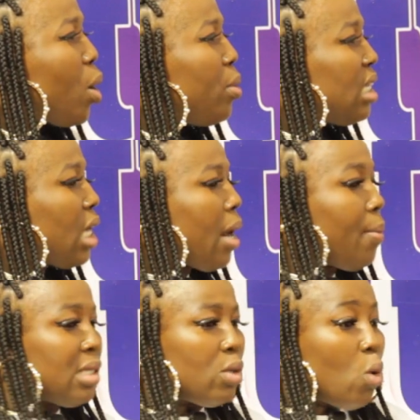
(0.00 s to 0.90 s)
no,
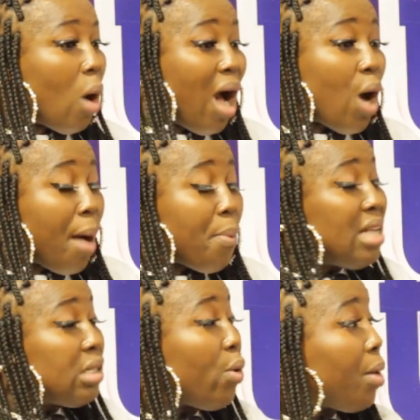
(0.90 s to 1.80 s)
I'm saying, no, a
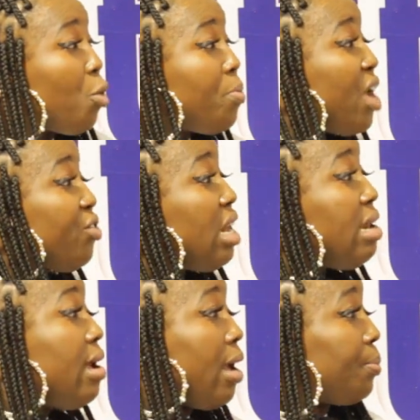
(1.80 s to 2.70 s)
branch away, mummy, I'm saying,
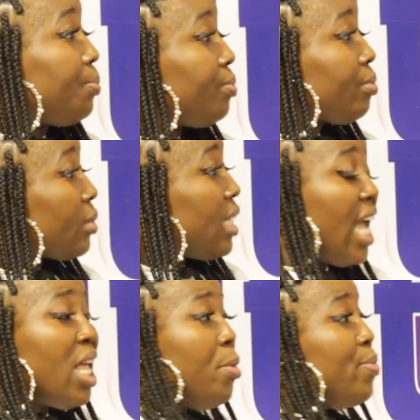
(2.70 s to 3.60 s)
ye.
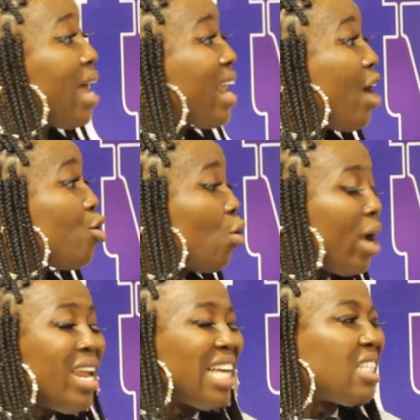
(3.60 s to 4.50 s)
And maybe be an idol,
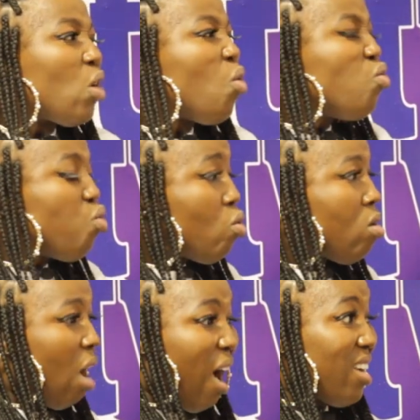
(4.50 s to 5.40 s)
it has so,
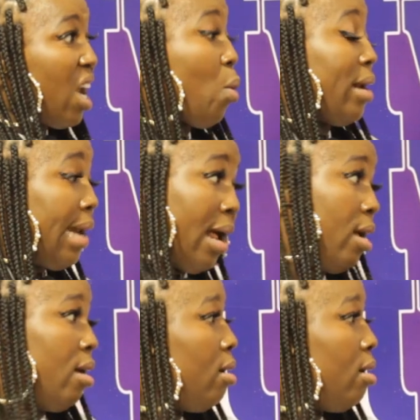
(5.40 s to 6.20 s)
an hour that.